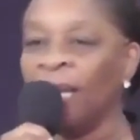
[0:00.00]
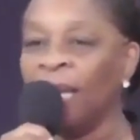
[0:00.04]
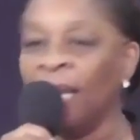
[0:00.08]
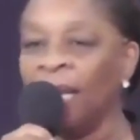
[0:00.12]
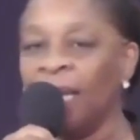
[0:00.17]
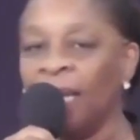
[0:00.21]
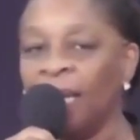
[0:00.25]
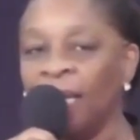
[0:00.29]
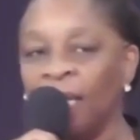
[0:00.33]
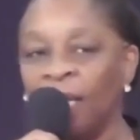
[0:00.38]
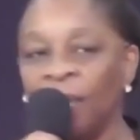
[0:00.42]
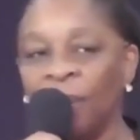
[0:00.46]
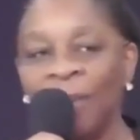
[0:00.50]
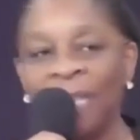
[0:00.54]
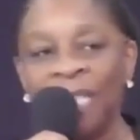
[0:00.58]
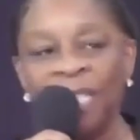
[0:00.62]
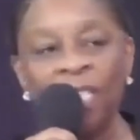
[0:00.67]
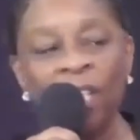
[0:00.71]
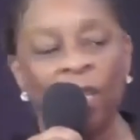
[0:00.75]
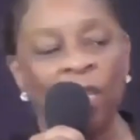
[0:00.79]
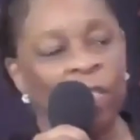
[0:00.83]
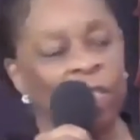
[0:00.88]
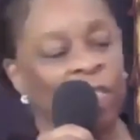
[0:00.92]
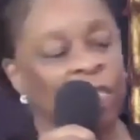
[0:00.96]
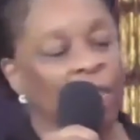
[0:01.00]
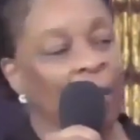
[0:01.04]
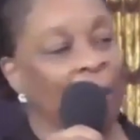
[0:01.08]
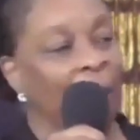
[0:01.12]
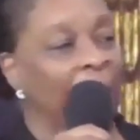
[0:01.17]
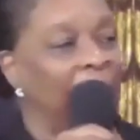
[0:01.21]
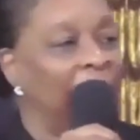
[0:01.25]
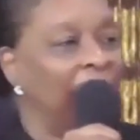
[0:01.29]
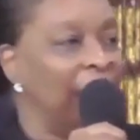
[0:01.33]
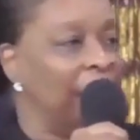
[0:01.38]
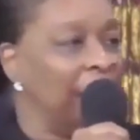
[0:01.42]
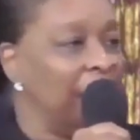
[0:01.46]
So it's not jump
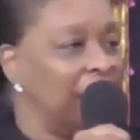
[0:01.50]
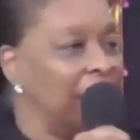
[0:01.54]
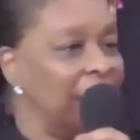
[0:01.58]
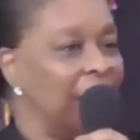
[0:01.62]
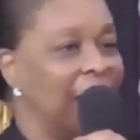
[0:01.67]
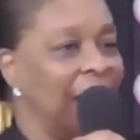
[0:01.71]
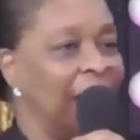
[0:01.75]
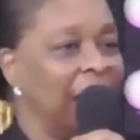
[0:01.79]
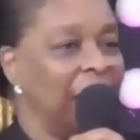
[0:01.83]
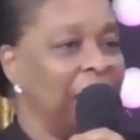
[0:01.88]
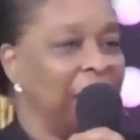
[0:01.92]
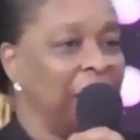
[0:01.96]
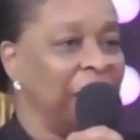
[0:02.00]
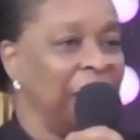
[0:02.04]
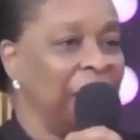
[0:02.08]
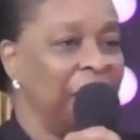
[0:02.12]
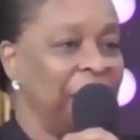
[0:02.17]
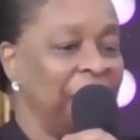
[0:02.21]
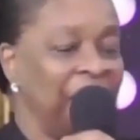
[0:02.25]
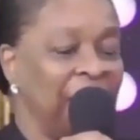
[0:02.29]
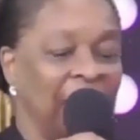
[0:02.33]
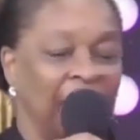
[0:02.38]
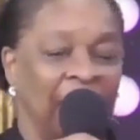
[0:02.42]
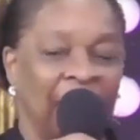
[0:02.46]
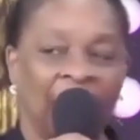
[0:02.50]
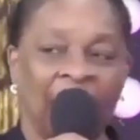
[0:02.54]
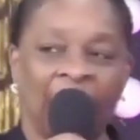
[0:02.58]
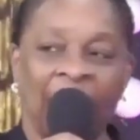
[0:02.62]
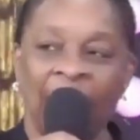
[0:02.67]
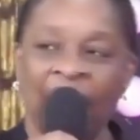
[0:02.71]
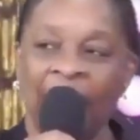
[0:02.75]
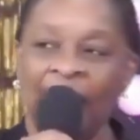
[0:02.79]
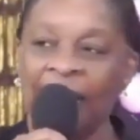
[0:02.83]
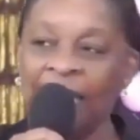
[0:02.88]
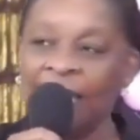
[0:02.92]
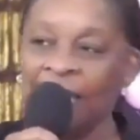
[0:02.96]
up time,
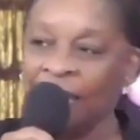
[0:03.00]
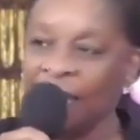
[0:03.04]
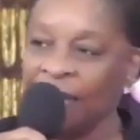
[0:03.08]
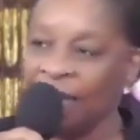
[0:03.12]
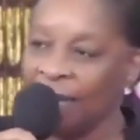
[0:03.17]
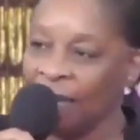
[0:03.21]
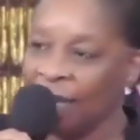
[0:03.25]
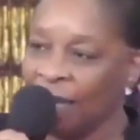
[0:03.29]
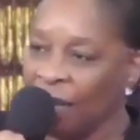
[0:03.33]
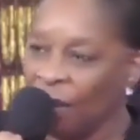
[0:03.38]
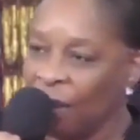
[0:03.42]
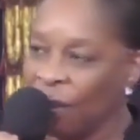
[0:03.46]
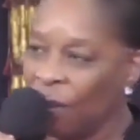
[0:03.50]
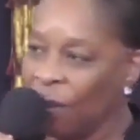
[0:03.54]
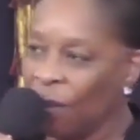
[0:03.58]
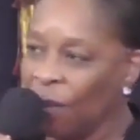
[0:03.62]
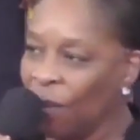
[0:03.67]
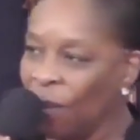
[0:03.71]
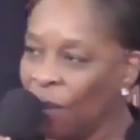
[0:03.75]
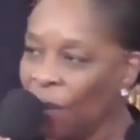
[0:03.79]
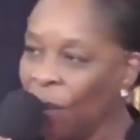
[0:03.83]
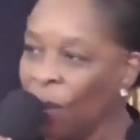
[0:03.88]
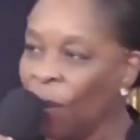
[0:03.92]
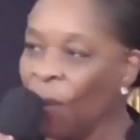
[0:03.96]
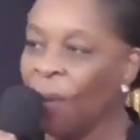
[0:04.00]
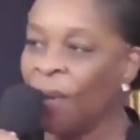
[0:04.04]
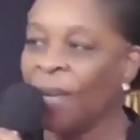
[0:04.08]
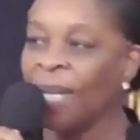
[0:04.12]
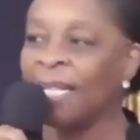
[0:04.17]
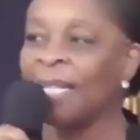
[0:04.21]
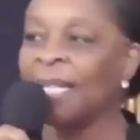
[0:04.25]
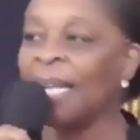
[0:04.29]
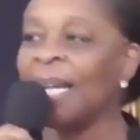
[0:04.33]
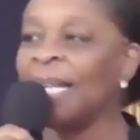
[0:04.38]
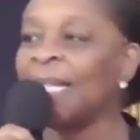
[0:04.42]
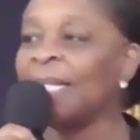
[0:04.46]
it's
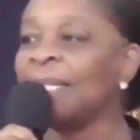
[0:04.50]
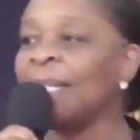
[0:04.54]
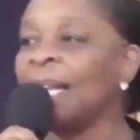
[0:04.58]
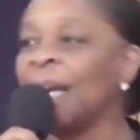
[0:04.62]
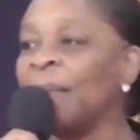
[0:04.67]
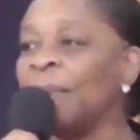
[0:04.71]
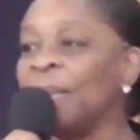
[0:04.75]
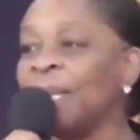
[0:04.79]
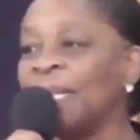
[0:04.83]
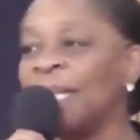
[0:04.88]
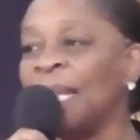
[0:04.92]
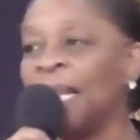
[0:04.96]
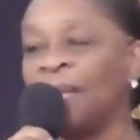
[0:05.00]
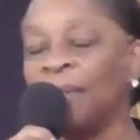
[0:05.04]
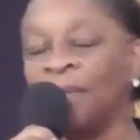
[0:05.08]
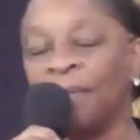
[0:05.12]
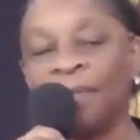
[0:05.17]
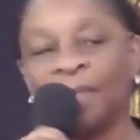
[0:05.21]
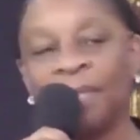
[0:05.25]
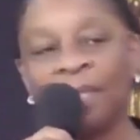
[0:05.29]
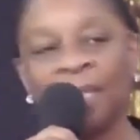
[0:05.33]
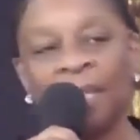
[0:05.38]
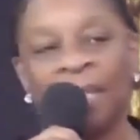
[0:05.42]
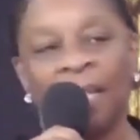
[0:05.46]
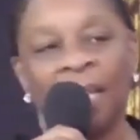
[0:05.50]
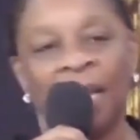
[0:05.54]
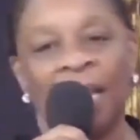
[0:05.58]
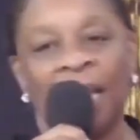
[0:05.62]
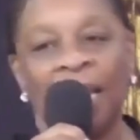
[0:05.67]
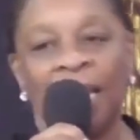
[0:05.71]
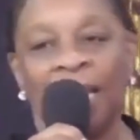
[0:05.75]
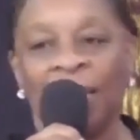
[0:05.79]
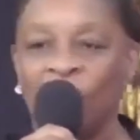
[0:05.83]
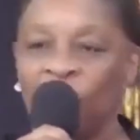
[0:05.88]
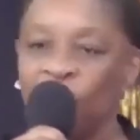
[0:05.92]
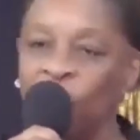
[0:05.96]
organize ourselves.
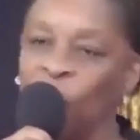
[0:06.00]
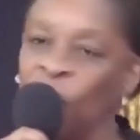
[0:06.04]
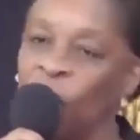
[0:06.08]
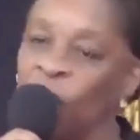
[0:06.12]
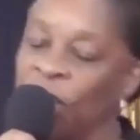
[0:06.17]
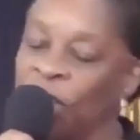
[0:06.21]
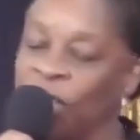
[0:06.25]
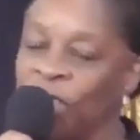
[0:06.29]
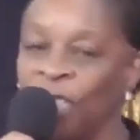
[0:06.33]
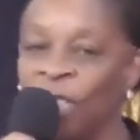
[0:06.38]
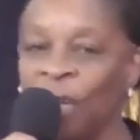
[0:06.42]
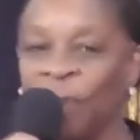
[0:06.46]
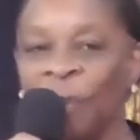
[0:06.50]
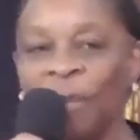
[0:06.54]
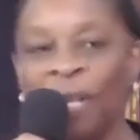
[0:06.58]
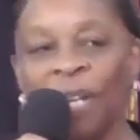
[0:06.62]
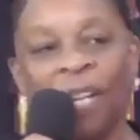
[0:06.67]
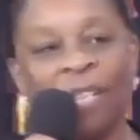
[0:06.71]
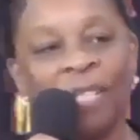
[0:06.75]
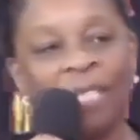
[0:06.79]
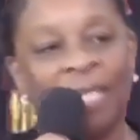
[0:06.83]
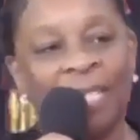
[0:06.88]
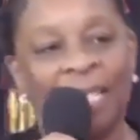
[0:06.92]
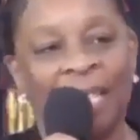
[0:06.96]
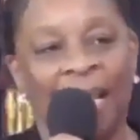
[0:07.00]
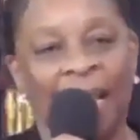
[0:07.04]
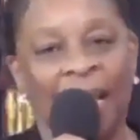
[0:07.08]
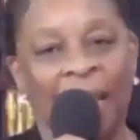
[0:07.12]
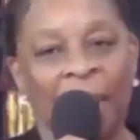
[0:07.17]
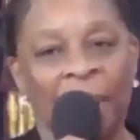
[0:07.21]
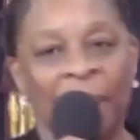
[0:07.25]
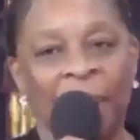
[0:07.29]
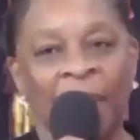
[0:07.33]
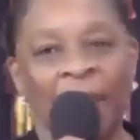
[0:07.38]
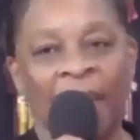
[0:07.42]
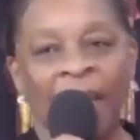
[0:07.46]
It's worship God
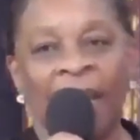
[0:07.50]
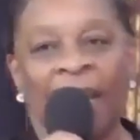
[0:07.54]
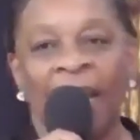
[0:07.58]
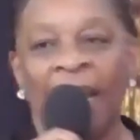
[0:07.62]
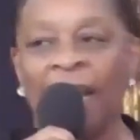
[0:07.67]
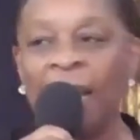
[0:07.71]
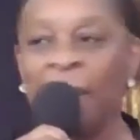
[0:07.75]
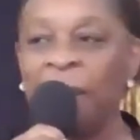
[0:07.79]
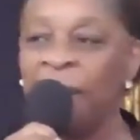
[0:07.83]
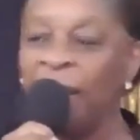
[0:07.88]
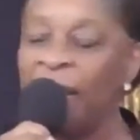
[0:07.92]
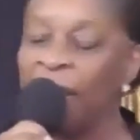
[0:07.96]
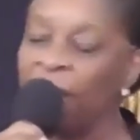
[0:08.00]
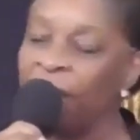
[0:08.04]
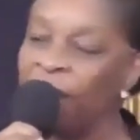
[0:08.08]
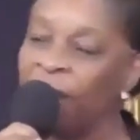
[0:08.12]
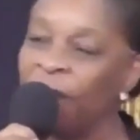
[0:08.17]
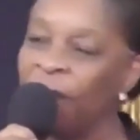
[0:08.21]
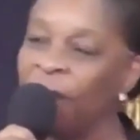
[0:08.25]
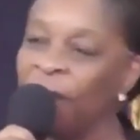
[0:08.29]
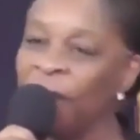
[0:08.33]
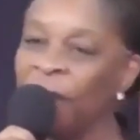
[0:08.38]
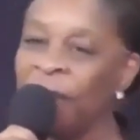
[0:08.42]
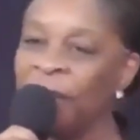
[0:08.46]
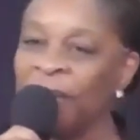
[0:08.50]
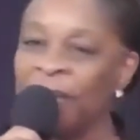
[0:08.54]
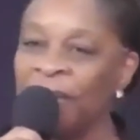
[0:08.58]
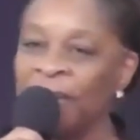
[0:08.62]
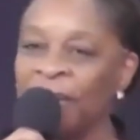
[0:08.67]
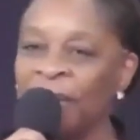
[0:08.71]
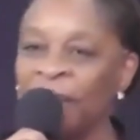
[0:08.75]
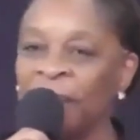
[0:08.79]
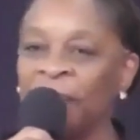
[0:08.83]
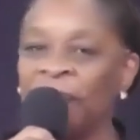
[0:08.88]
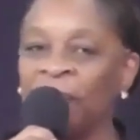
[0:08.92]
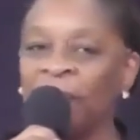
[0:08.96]
time. Amen,
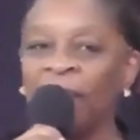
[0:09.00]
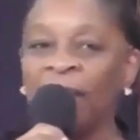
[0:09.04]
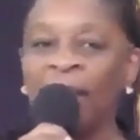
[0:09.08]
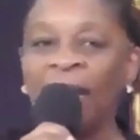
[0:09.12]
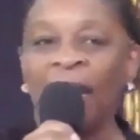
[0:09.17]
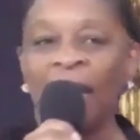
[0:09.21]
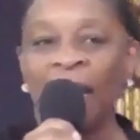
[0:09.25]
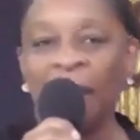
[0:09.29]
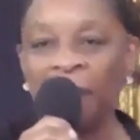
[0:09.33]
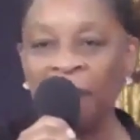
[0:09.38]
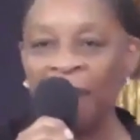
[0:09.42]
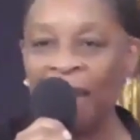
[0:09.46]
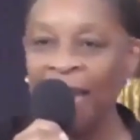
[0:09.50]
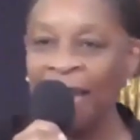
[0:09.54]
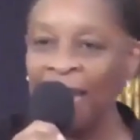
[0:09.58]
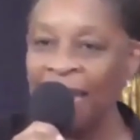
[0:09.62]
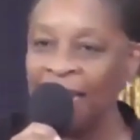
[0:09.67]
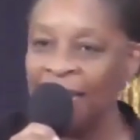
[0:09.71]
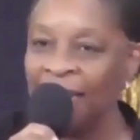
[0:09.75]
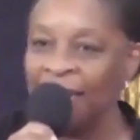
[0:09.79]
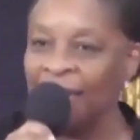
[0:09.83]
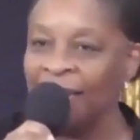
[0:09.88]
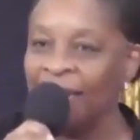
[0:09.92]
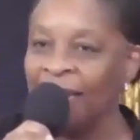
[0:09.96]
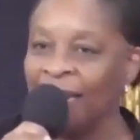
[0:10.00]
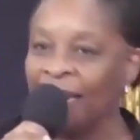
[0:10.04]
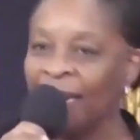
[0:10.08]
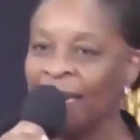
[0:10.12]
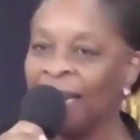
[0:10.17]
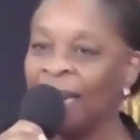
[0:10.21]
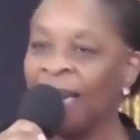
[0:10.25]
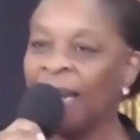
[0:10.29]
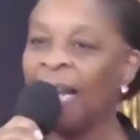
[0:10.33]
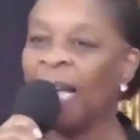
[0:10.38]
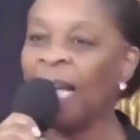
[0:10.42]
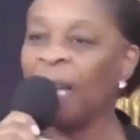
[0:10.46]
folks. Amen.
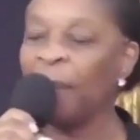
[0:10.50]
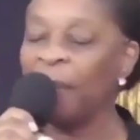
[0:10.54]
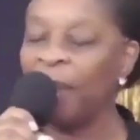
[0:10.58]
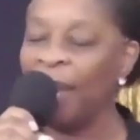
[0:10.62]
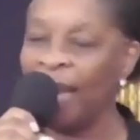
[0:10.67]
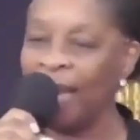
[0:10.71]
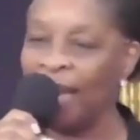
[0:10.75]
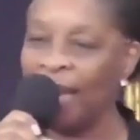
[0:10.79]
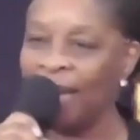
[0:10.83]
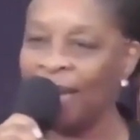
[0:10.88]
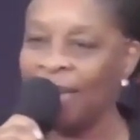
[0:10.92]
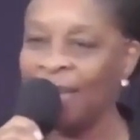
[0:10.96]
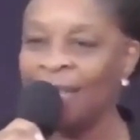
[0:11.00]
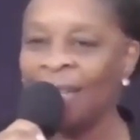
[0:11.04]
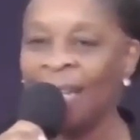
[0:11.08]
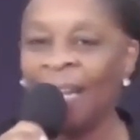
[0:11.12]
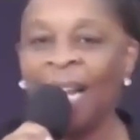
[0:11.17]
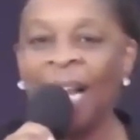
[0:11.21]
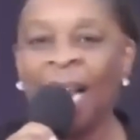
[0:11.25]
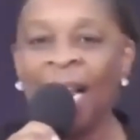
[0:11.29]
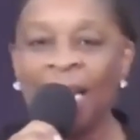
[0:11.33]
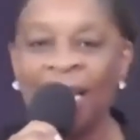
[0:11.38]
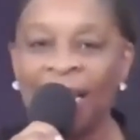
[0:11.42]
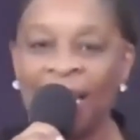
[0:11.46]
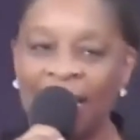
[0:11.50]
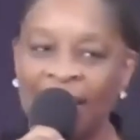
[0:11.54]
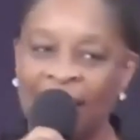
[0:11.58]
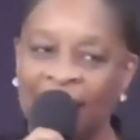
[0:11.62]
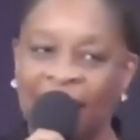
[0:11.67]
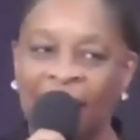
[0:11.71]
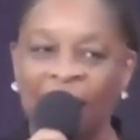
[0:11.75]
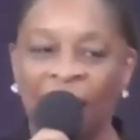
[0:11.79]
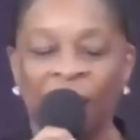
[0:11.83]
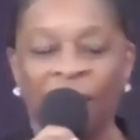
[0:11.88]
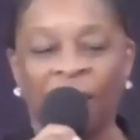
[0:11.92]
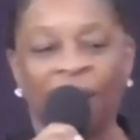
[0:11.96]
Amen. Let's
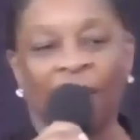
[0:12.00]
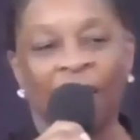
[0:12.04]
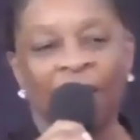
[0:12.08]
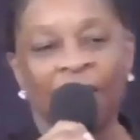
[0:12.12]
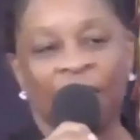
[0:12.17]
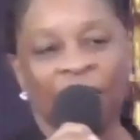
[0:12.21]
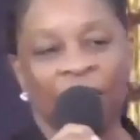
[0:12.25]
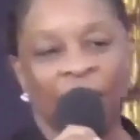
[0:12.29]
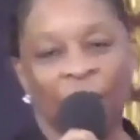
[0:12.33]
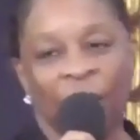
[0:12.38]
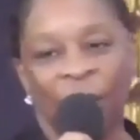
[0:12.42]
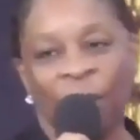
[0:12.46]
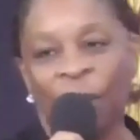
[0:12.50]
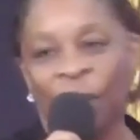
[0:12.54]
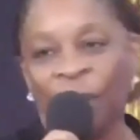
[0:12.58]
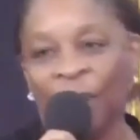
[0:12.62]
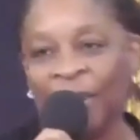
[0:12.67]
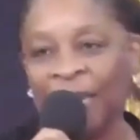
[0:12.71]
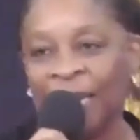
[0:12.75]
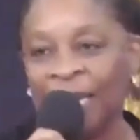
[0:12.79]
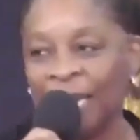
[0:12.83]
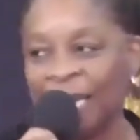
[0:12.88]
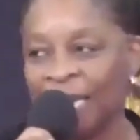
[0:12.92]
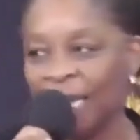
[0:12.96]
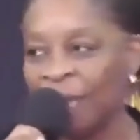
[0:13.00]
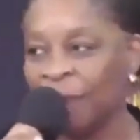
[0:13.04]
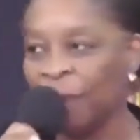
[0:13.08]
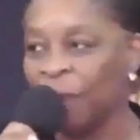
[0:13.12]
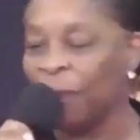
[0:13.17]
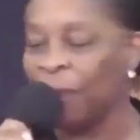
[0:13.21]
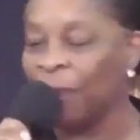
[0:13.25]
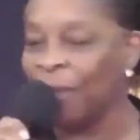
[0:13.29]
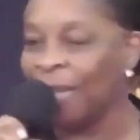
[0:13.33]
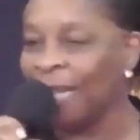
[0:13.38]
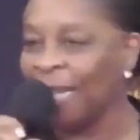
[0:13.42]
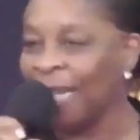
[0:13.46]
give God the glory this
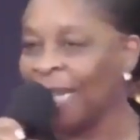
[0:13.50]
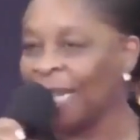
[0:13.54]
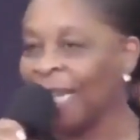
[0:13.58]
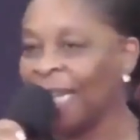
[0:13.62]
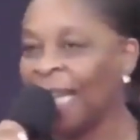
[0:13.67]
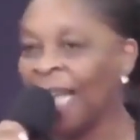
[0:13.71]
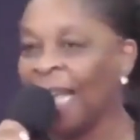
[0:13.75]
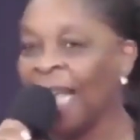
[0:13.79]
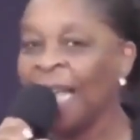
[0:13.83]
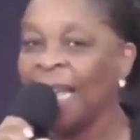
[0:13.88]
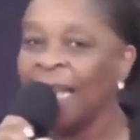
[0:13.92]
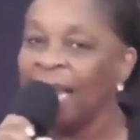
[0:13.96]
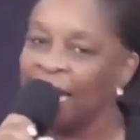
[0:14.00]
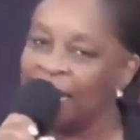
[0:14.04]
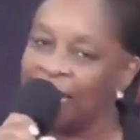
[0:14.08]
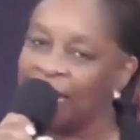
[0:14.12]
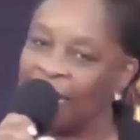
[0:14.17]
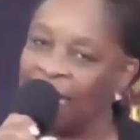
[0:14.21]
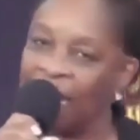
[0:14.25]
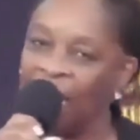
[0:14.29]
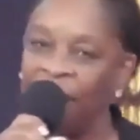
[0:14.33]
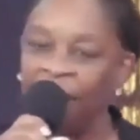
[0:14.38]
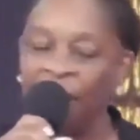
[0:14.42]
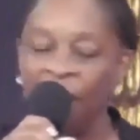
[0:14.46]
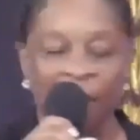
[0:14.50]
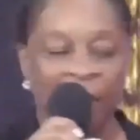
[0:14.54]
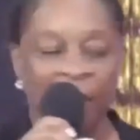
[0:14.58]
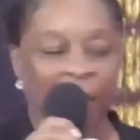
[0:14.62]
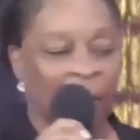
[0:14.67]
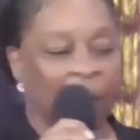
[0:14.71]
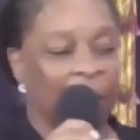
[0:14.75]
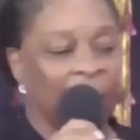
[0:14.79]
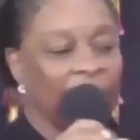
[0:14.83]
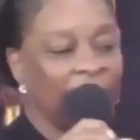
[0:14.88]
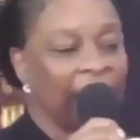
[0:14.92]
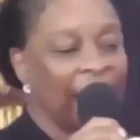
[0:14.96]
morning. Let's give him the
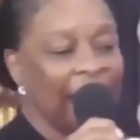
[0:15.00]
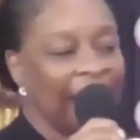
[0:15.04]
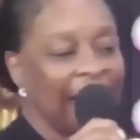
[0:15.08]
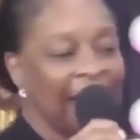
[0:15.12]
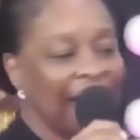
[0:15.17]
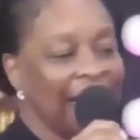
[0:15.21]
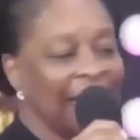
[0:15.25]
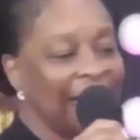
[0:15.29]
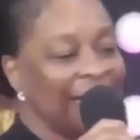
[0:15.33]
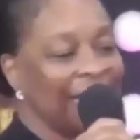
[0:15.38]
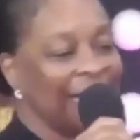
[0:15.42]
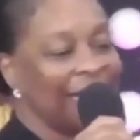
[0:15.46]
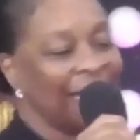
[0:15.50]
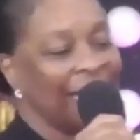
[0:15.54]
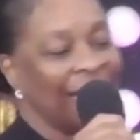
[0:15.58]
praise.